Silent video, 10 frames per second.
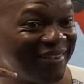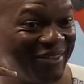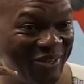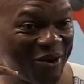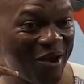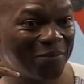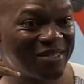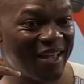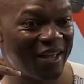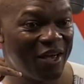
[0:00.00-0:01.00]
You get what I'm
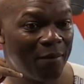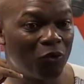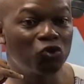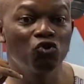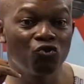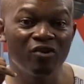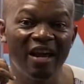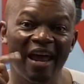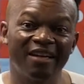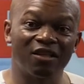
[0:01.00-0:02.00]
saying? Because you
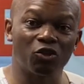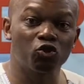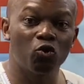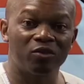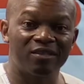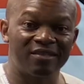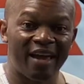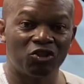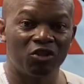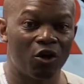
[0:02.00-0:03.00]
realize the source is
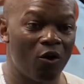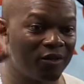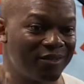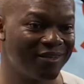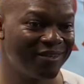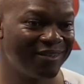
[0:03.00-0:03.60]
actually God.